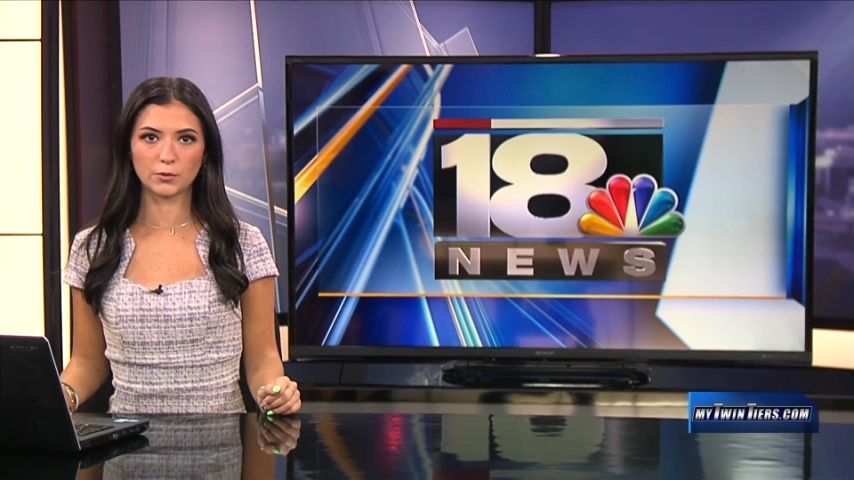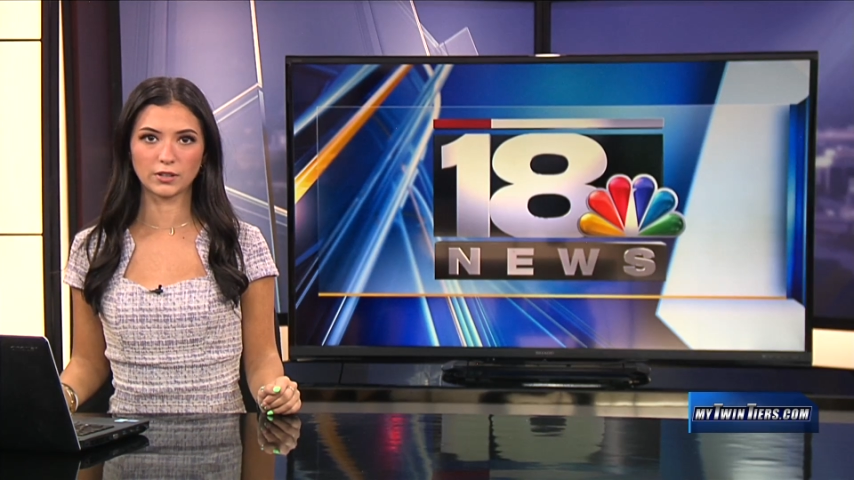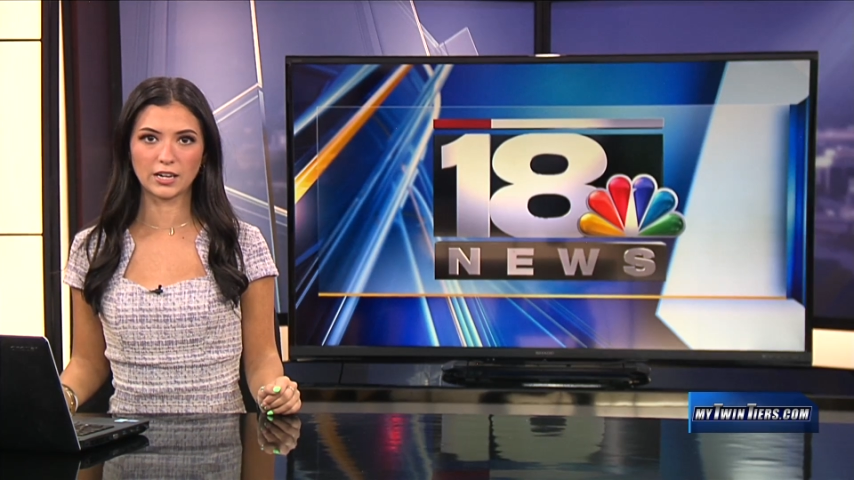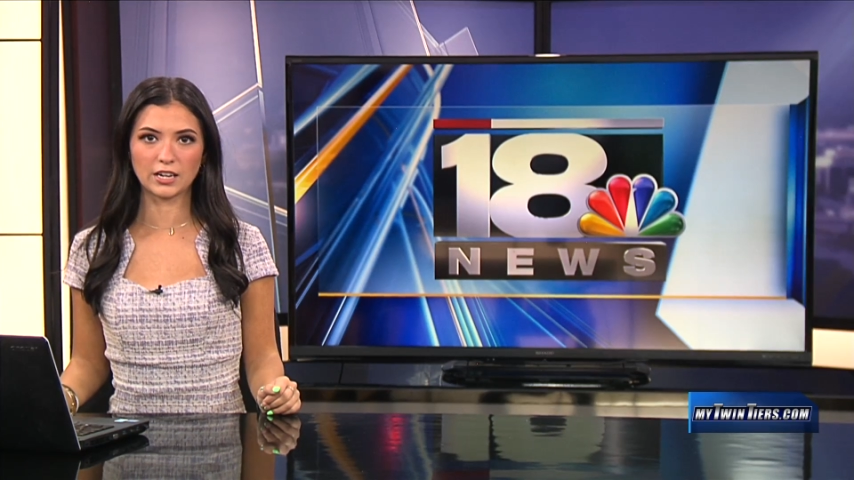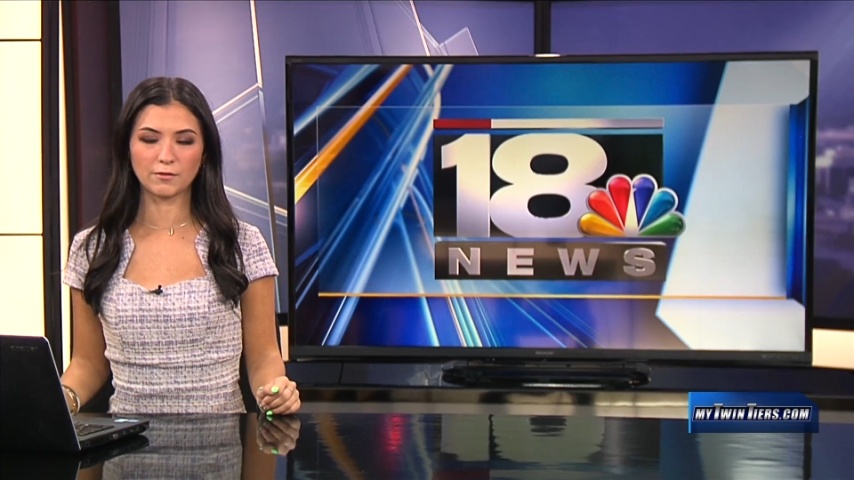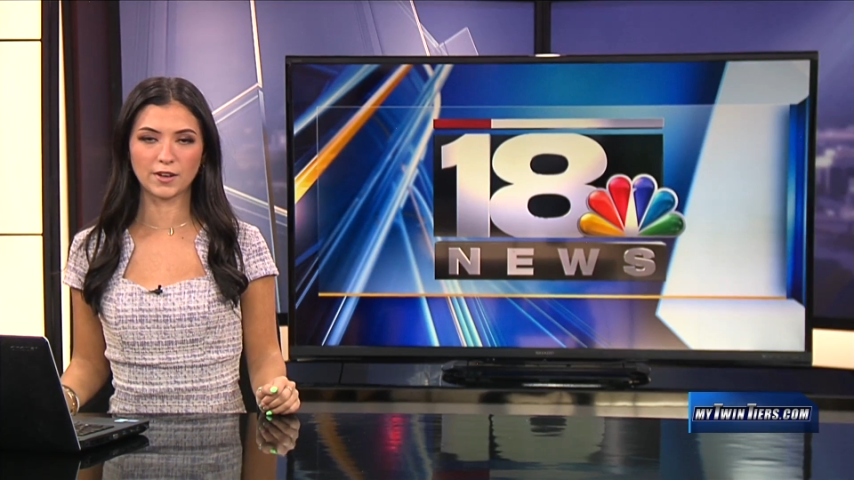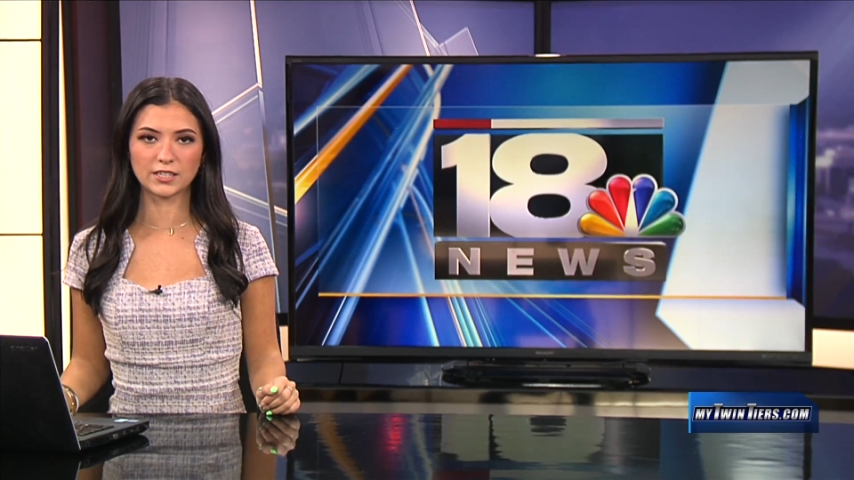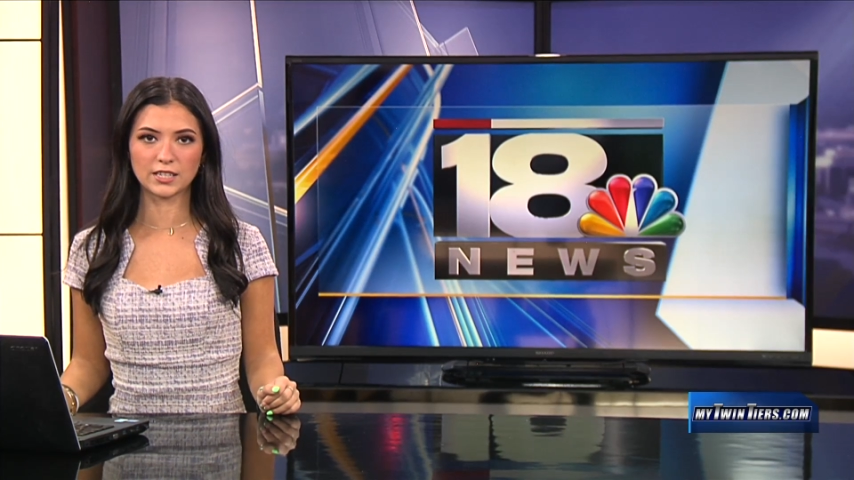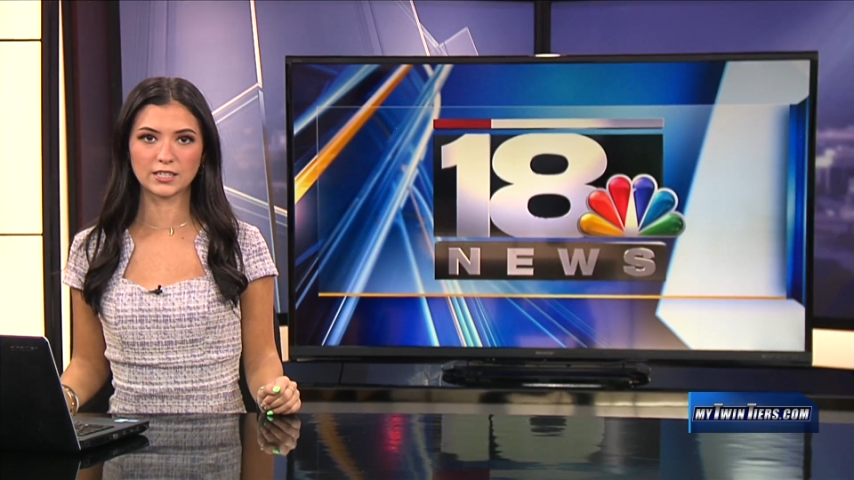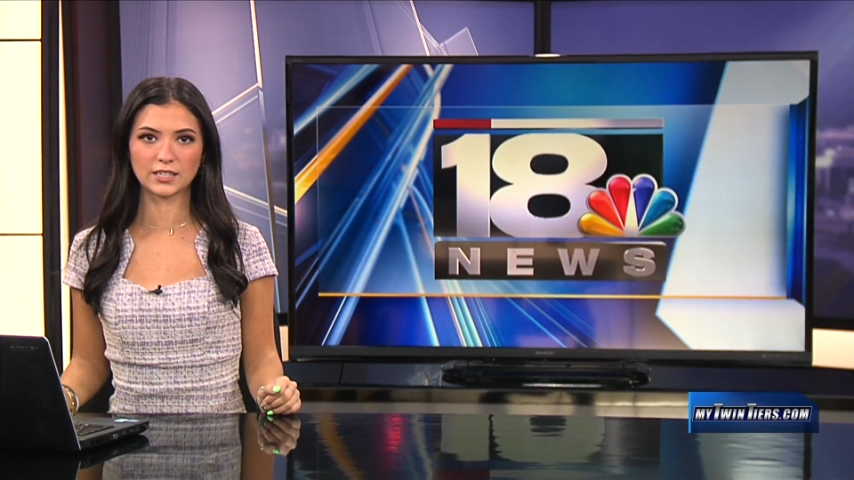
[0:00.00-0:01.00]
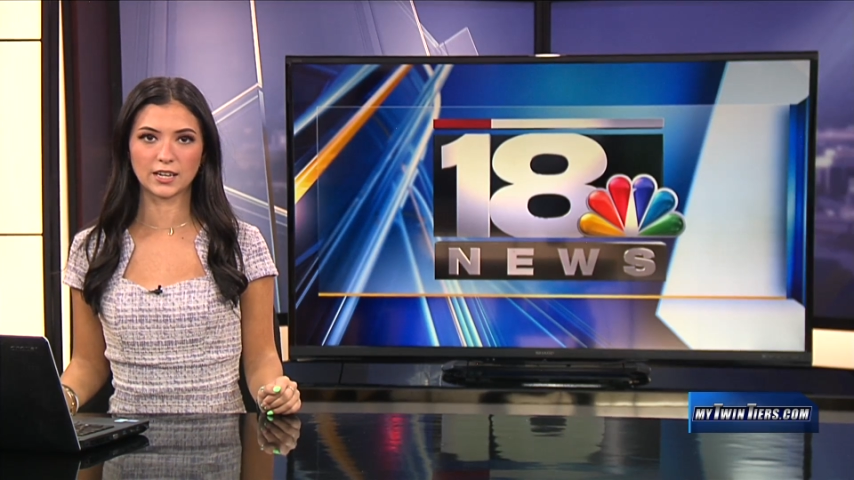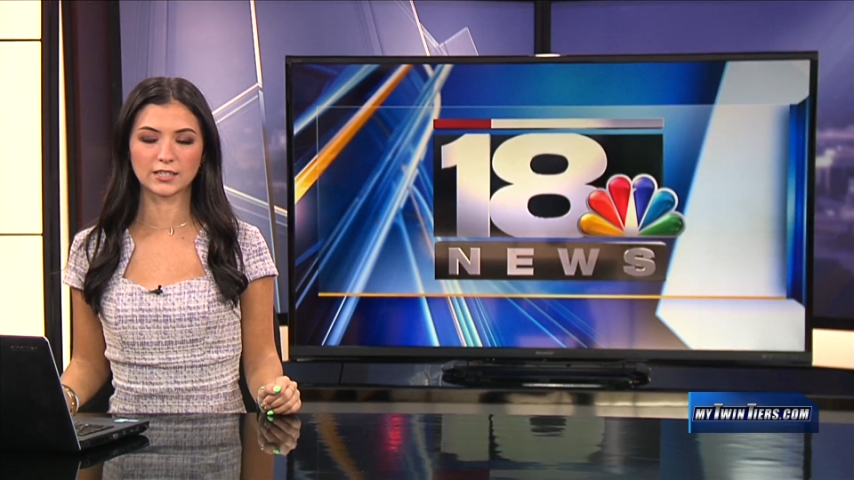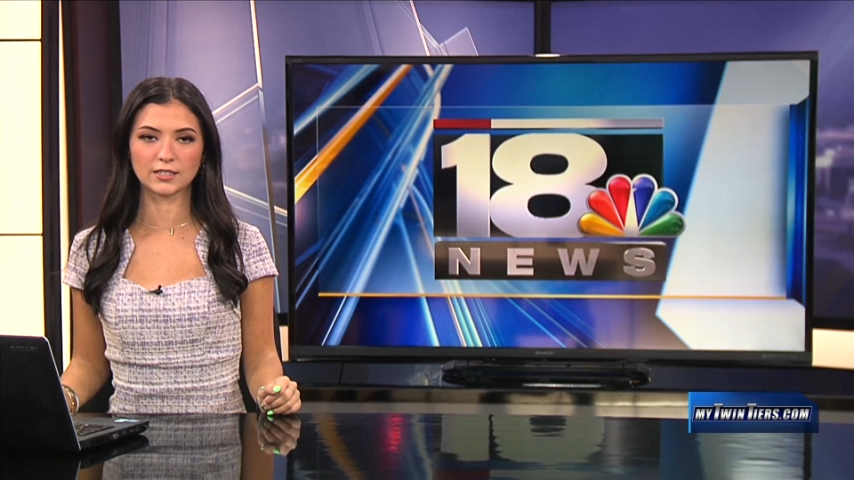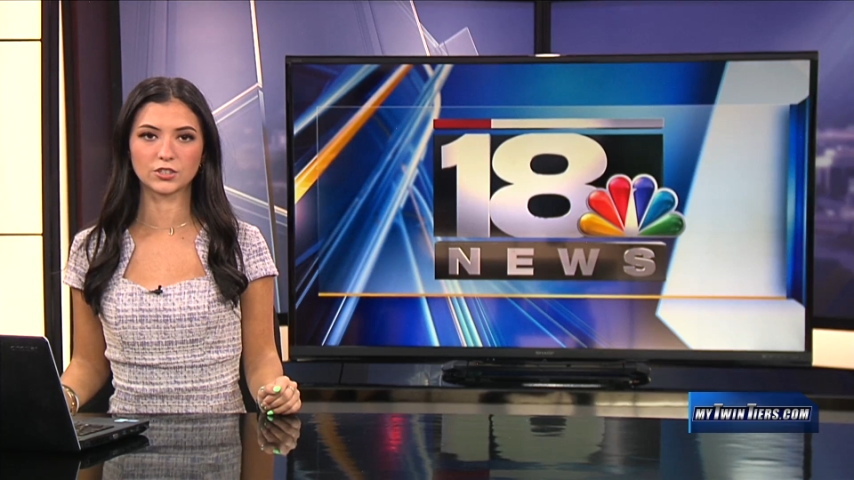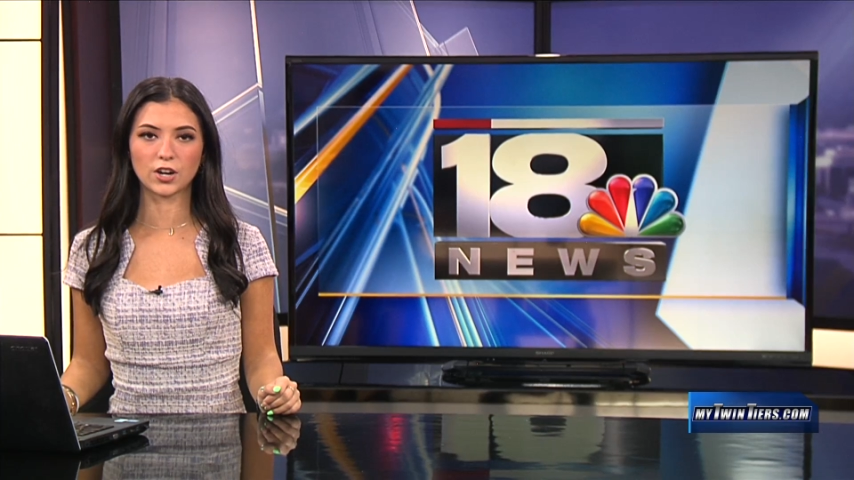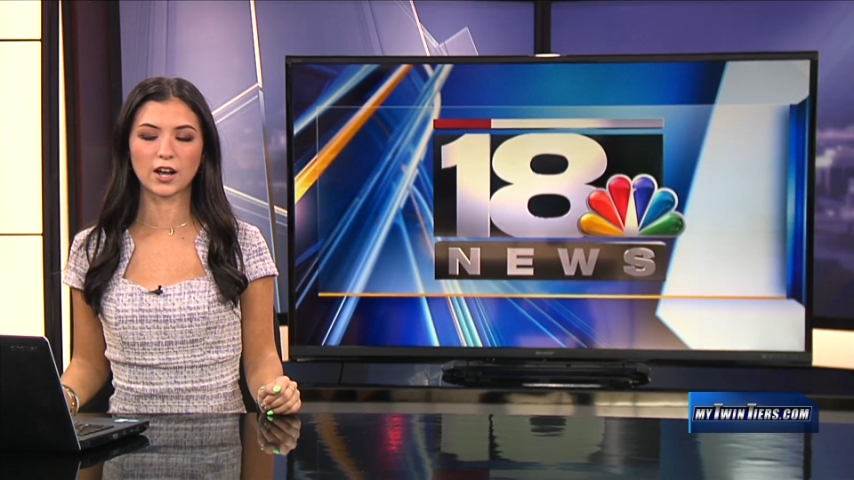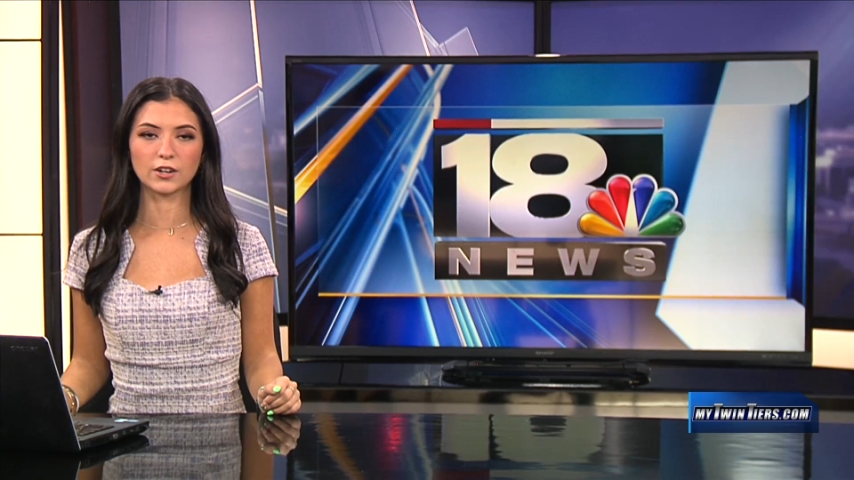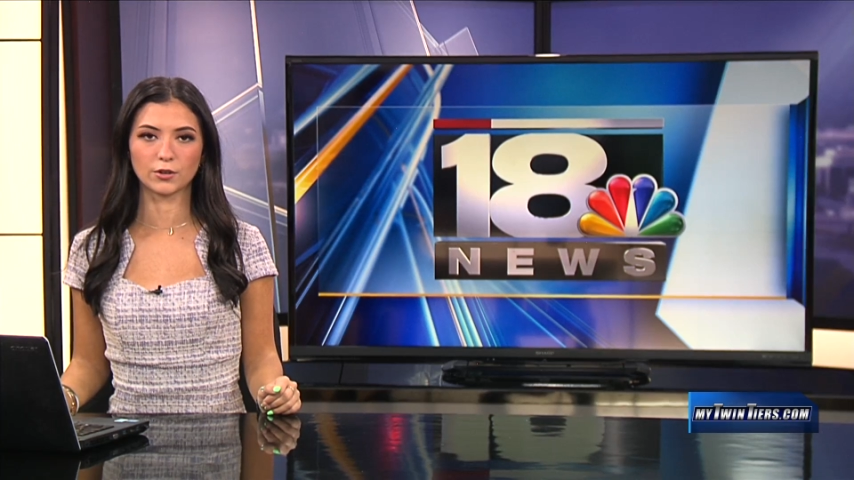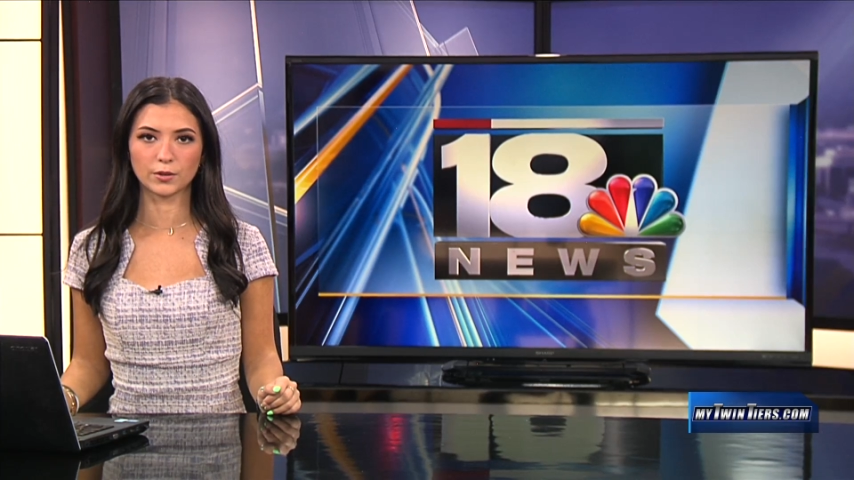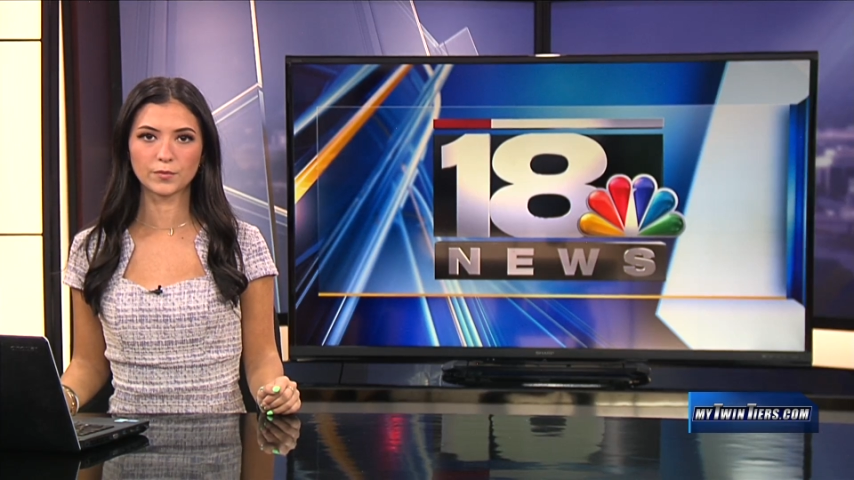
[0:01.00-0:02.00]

related offenses against a child.